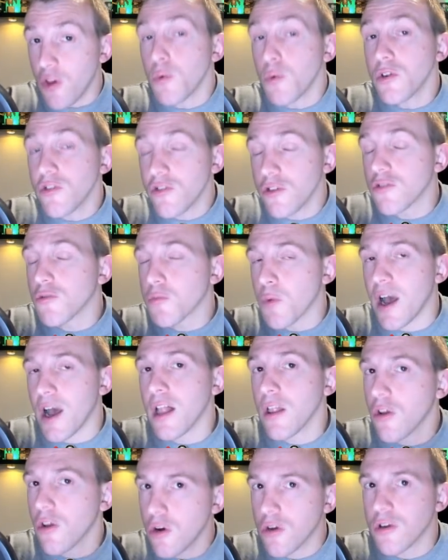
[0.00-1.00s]
viewers as
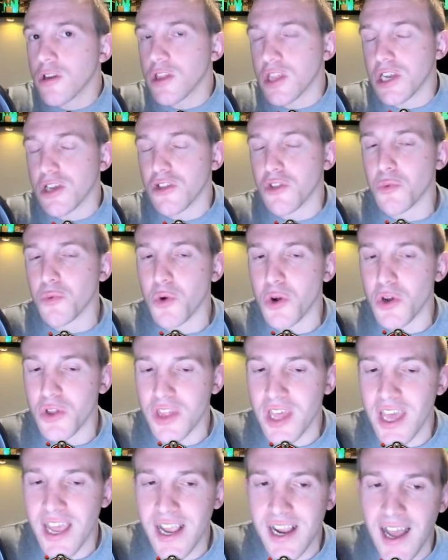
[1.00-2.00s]
well. Couldn't think of the
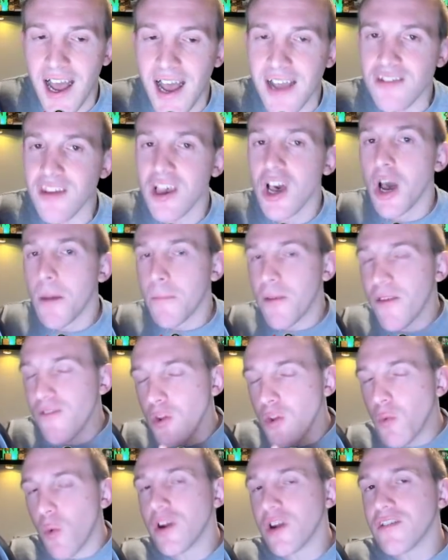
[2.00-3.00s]
word there, guys. But
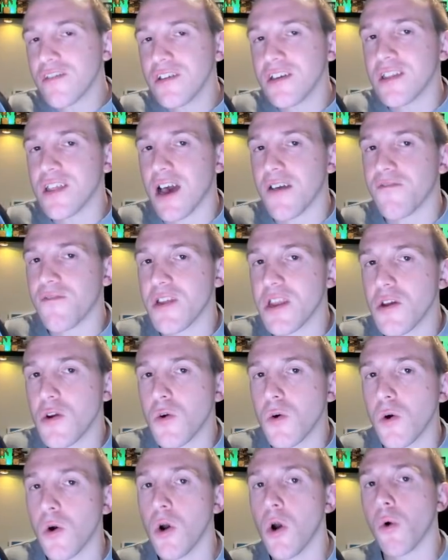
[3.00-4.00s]
if you want to see that
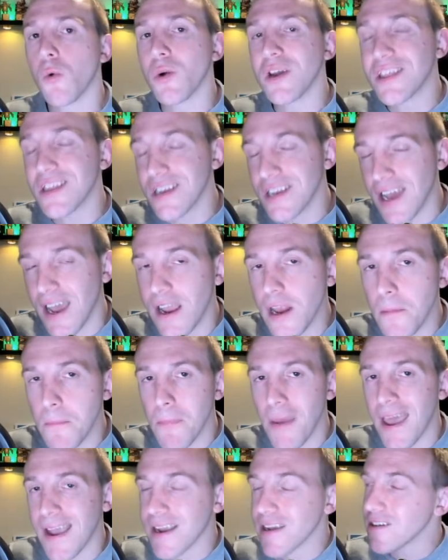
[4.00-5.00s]
video with
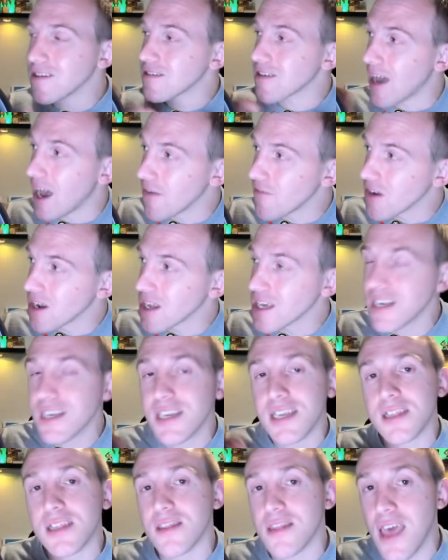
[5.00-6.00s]
9 Pekkas, I've
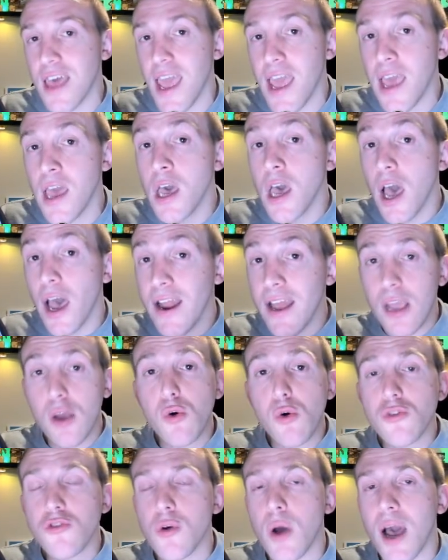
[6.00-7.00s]
linked it there. And
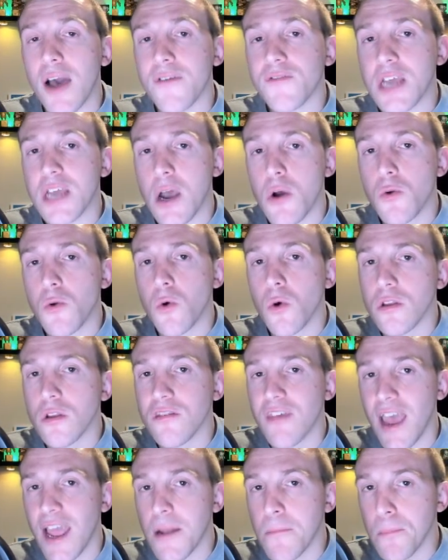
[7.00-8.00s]
I also have Town
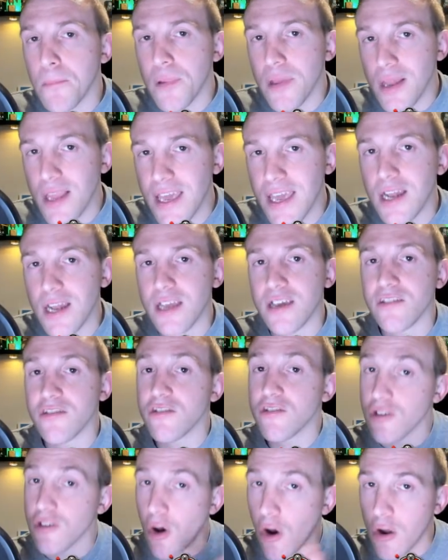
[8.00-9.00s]
Hall 10
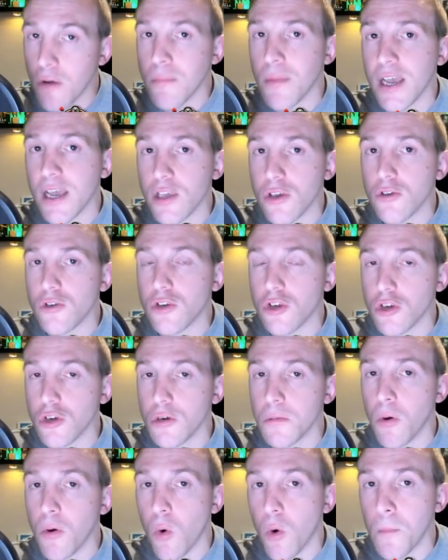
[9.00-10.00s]
playlists on my
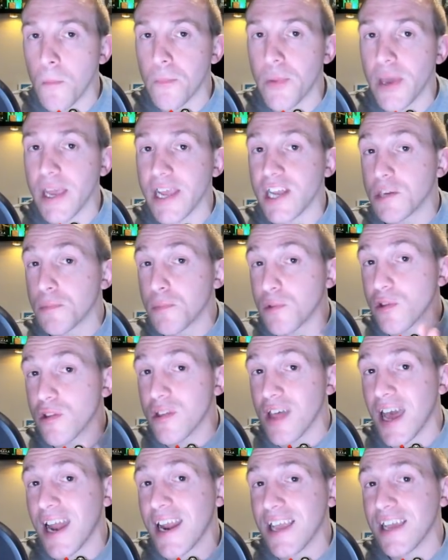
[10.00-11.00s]
YouTube homepage,
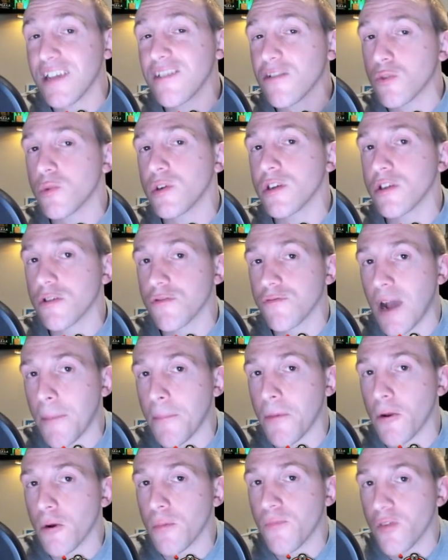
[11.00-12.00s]
but that is going to
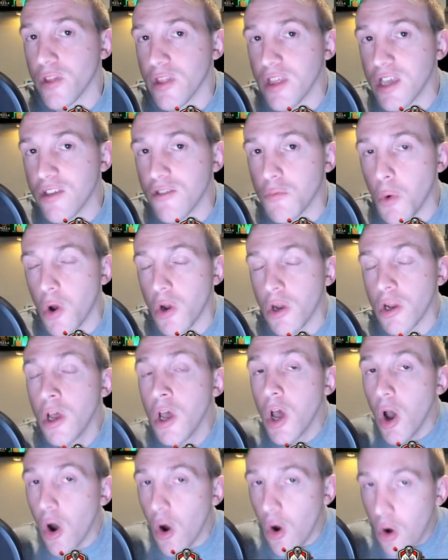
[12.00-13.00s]
wrap it up for this one.
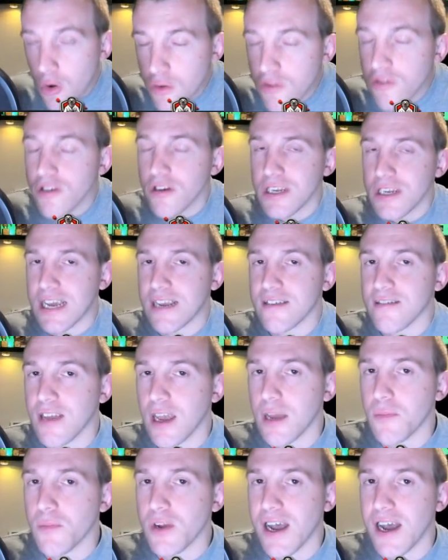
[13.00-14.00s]
Until next
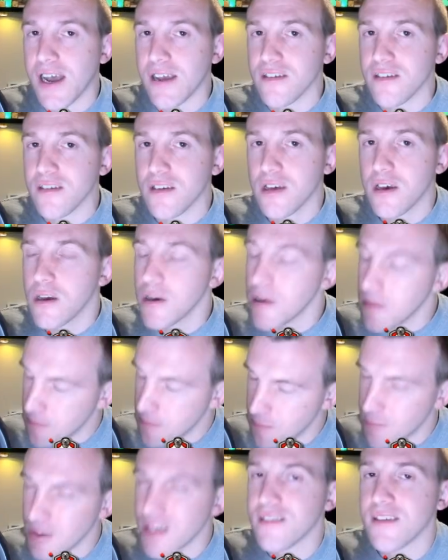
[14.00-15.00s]
time, guys,
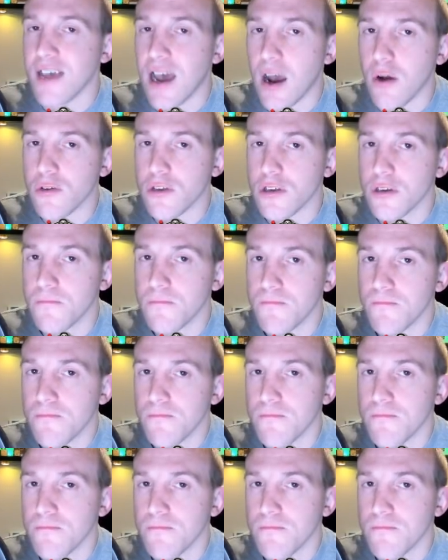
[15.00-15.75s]
peace out.